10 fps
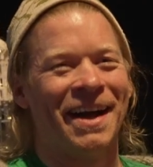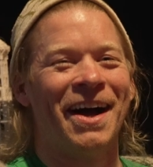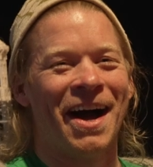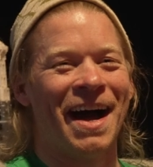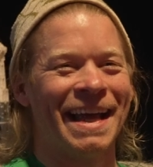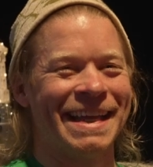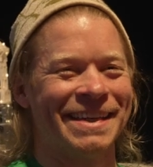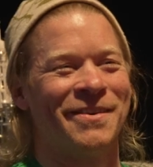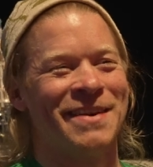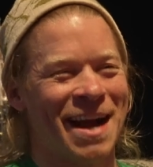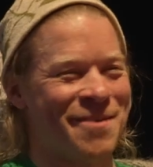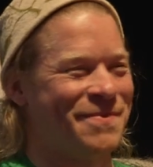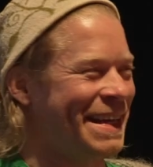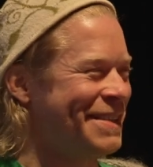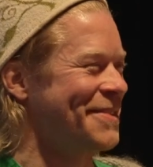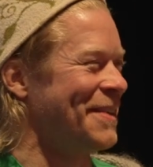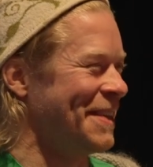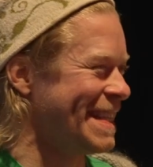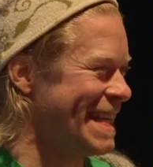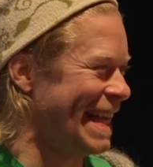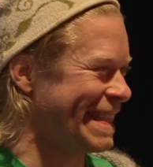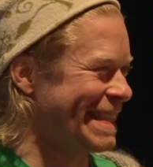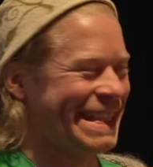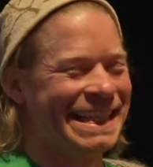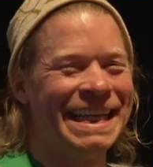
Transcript: pitch roll. Yaw pitch roll, yes.